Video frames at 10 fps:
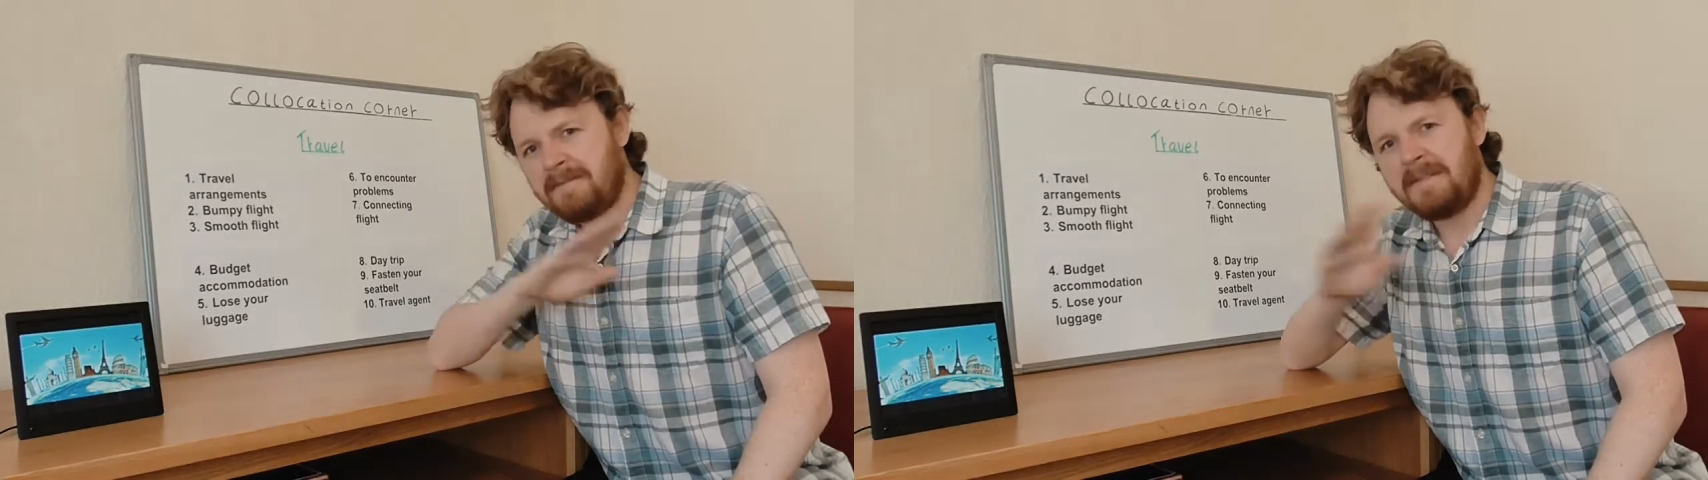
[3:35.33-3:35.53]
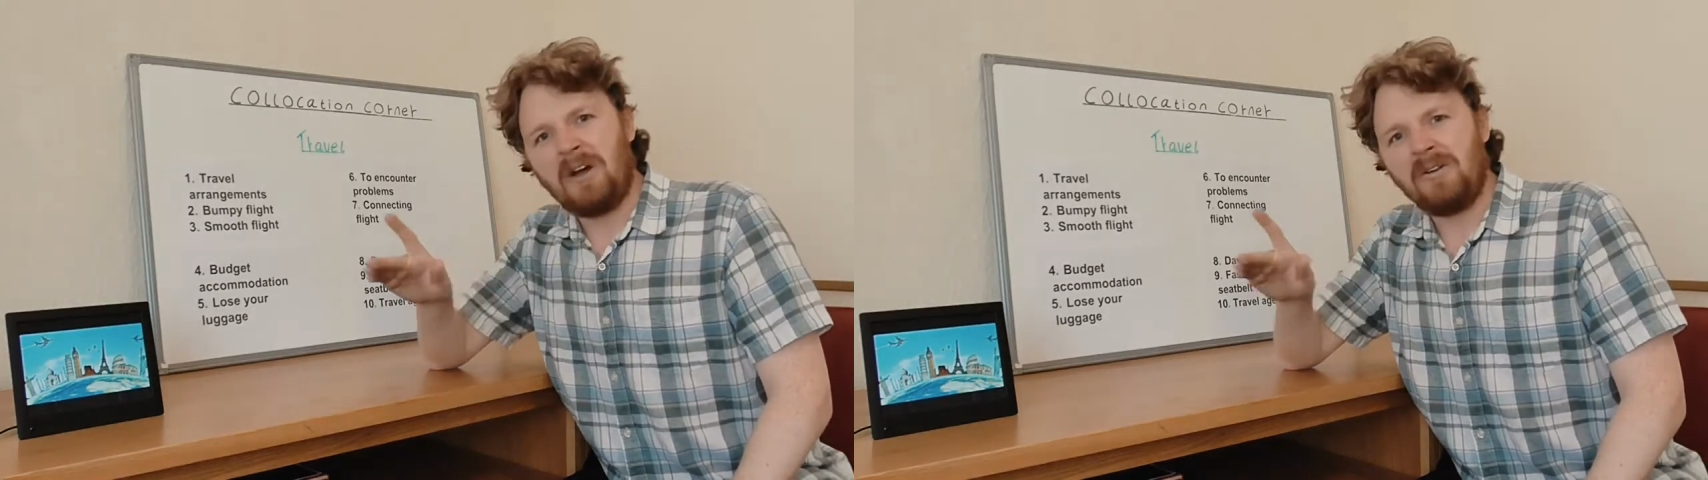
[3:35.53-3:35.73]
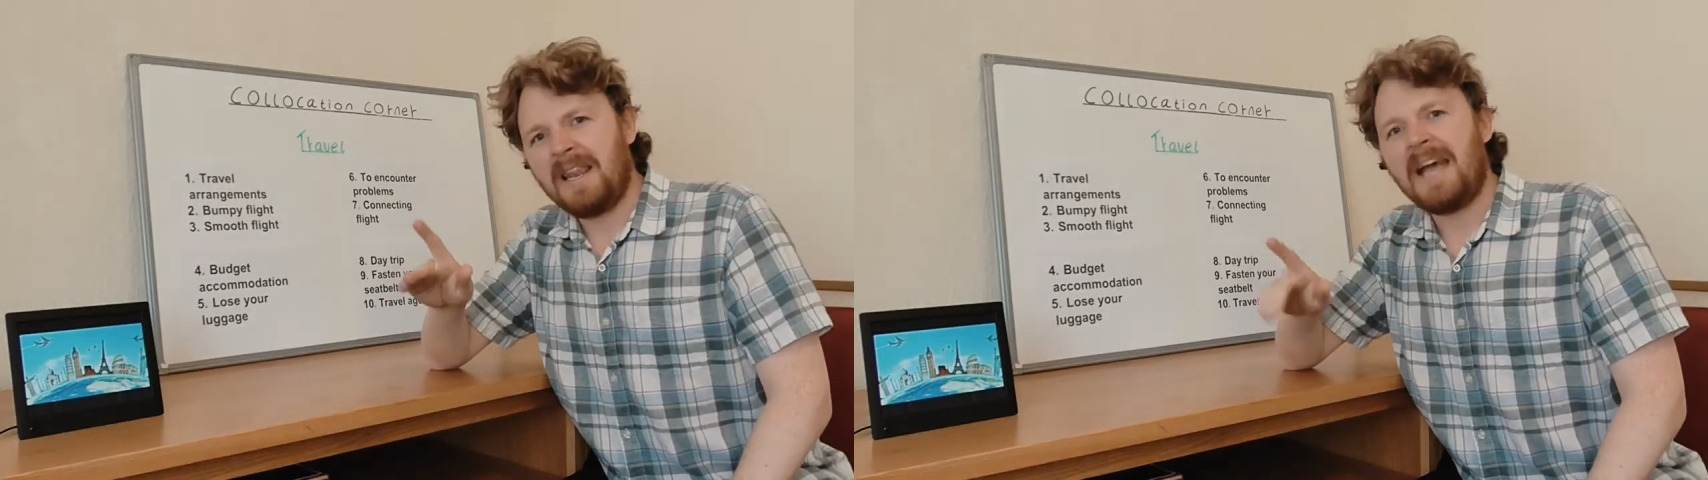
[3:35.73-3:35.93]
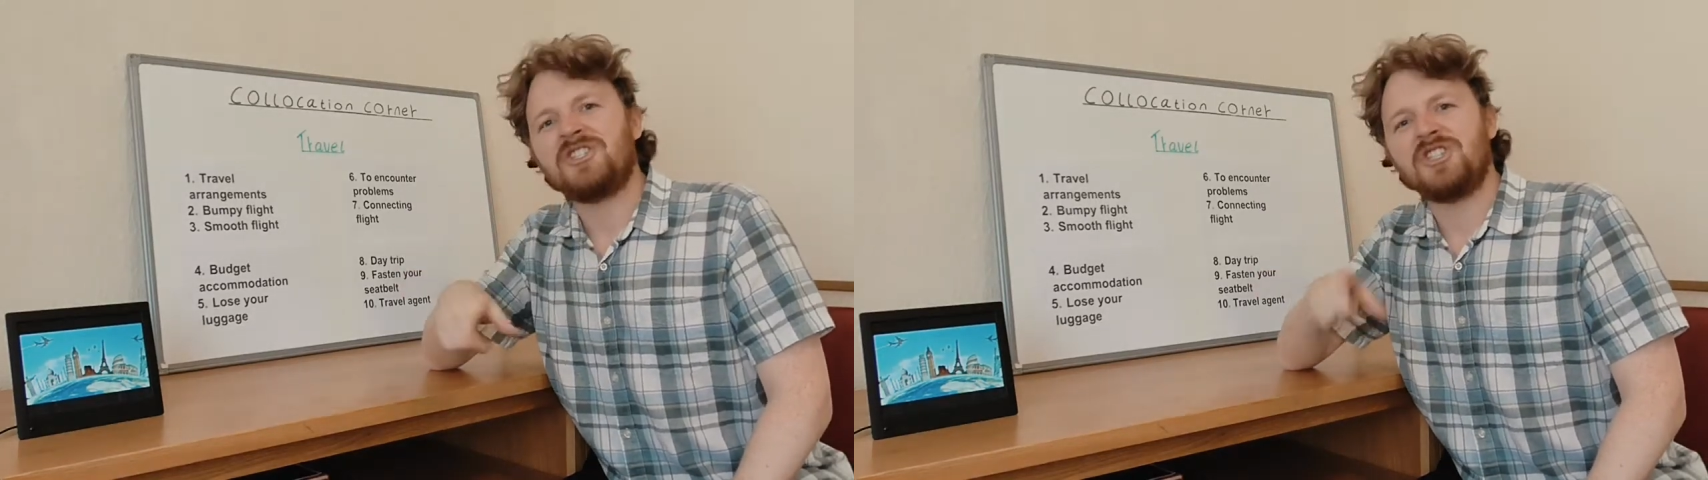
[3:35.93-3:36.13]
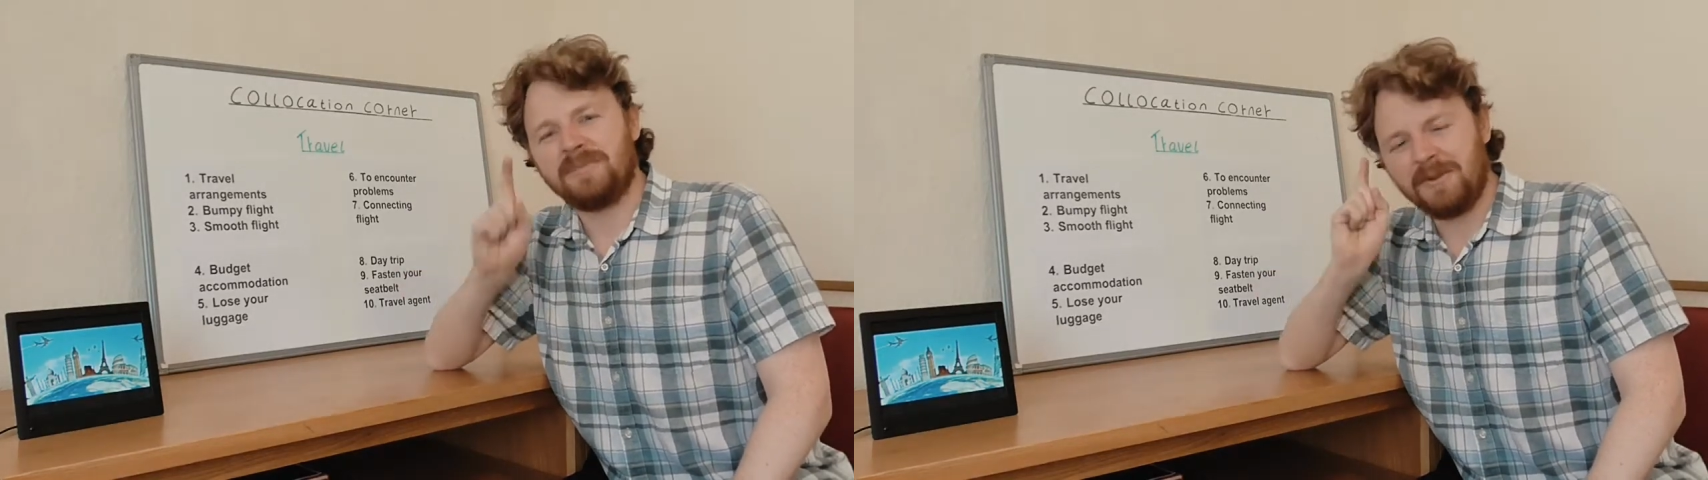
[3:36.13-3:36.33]
No,
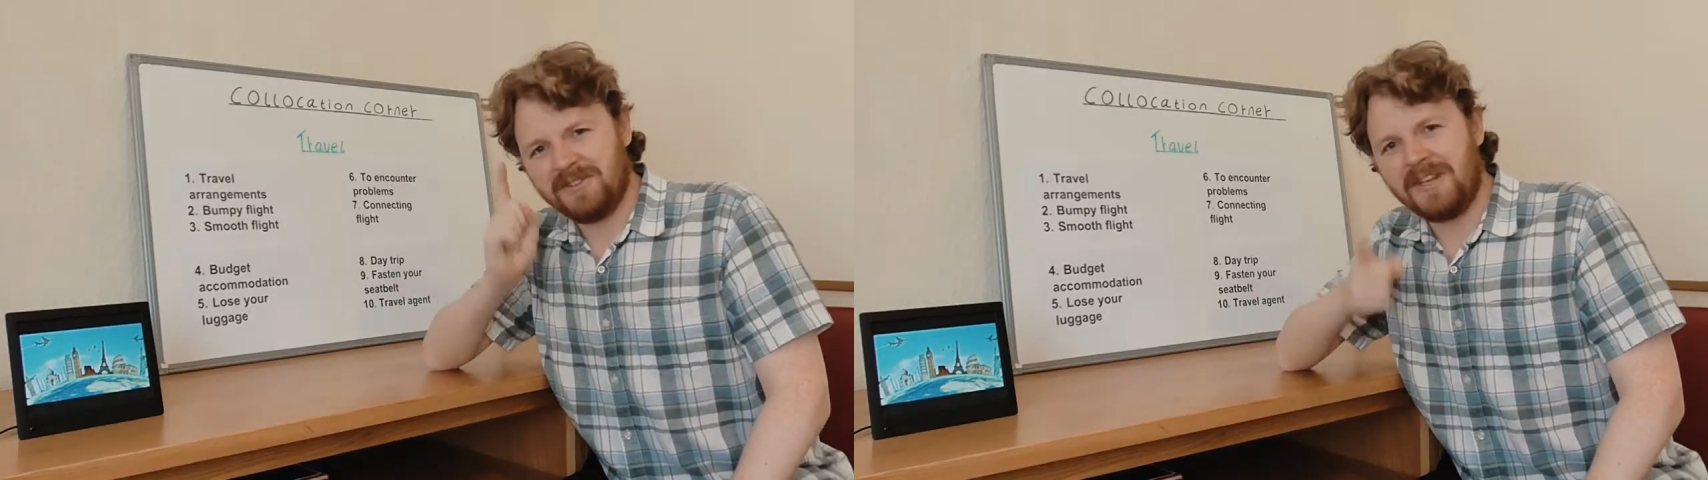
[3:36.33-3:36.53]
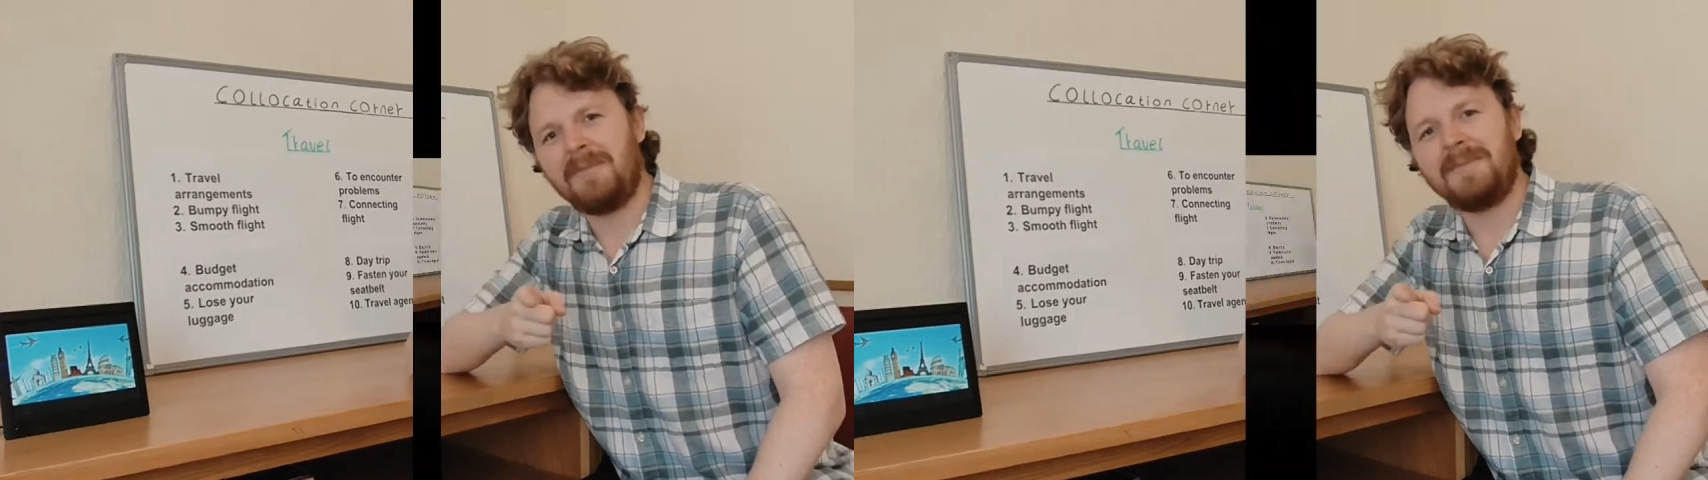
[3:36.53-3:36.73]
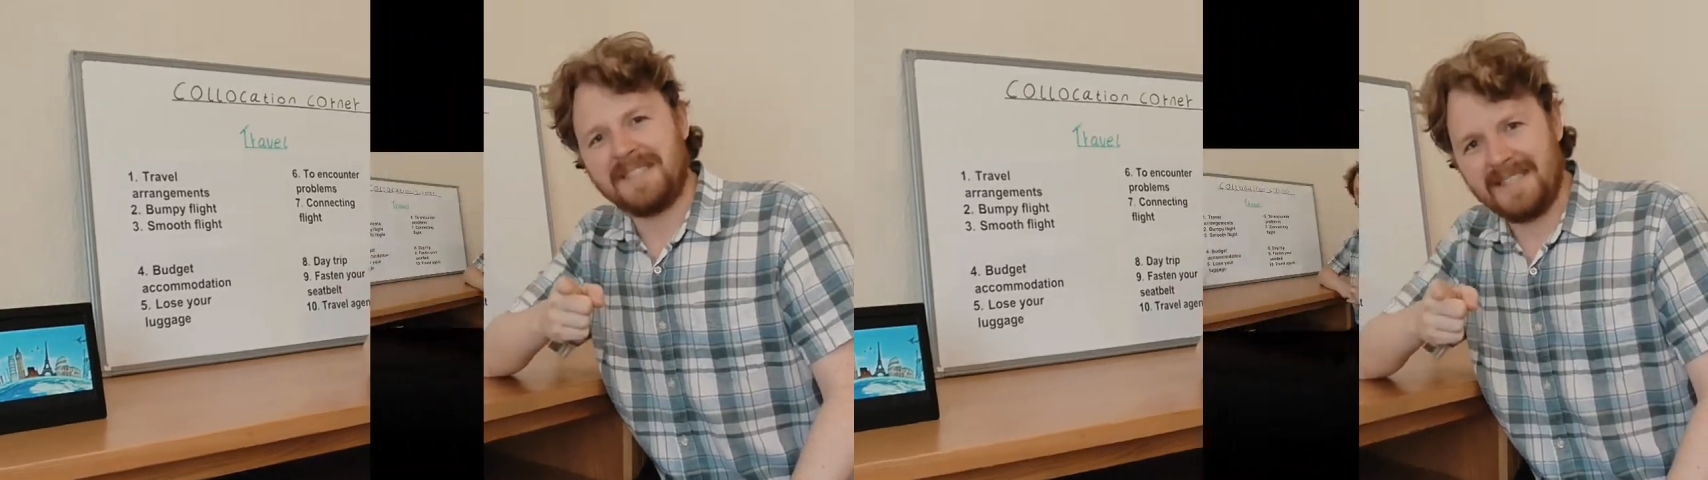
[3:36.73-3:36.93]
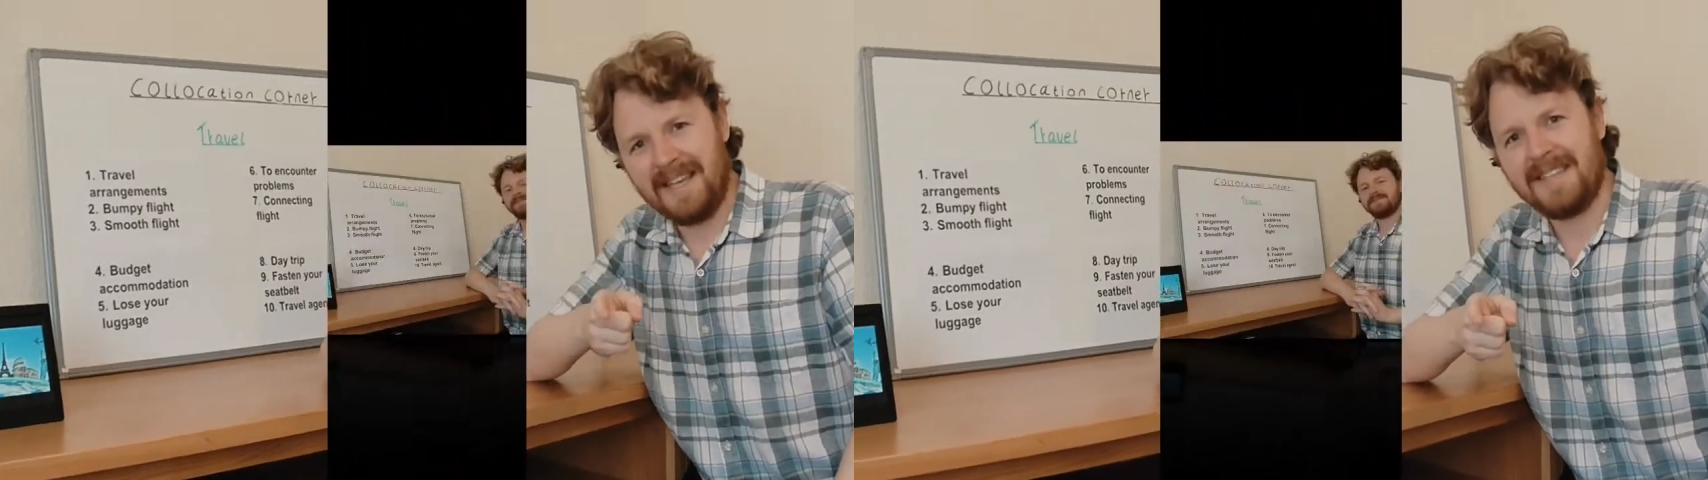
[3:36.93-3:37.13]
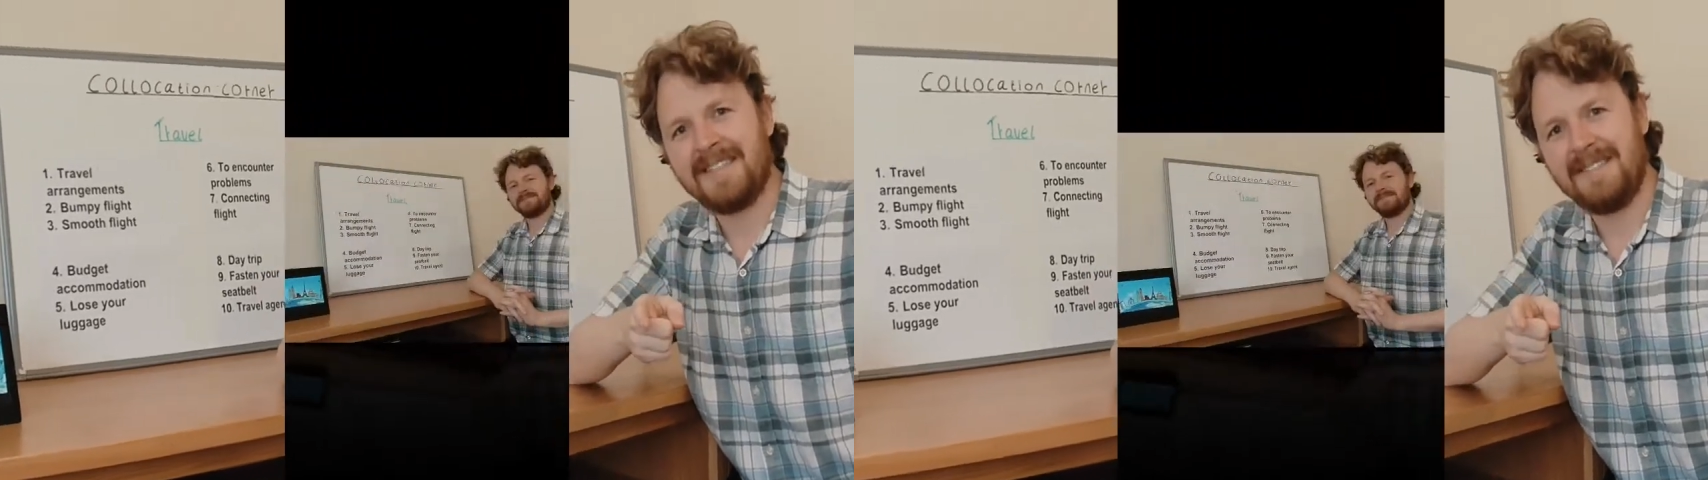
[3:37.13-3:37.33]
let's just move to number
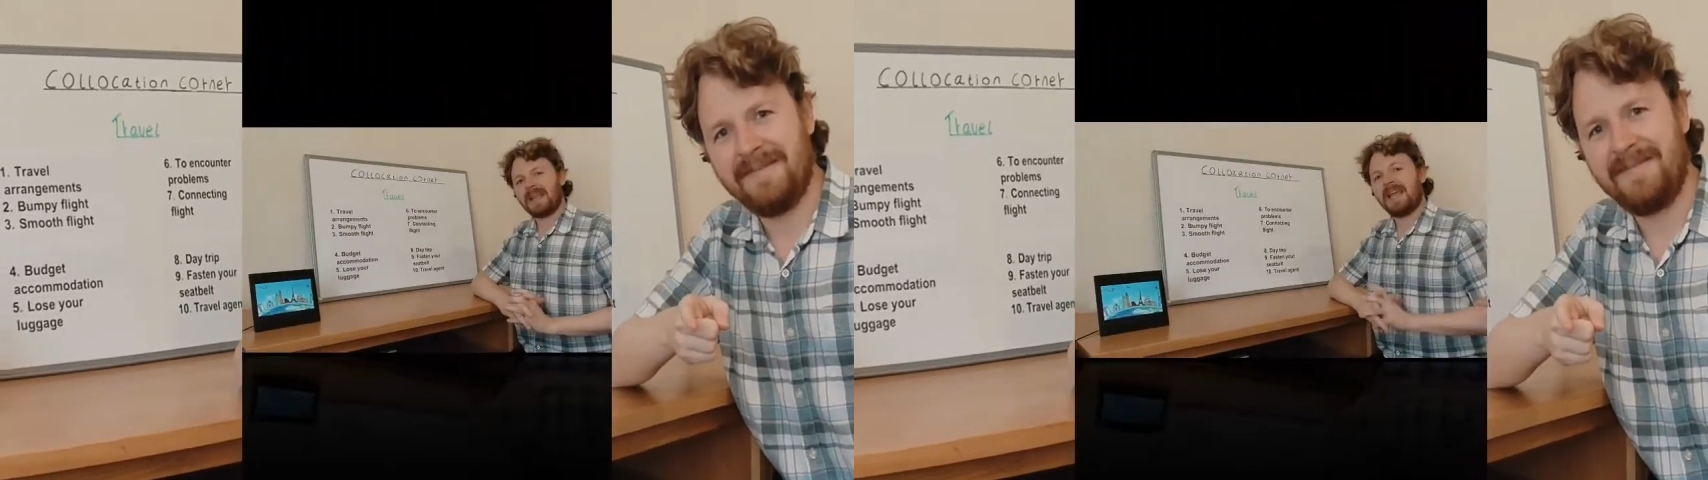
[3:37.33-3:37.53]
6.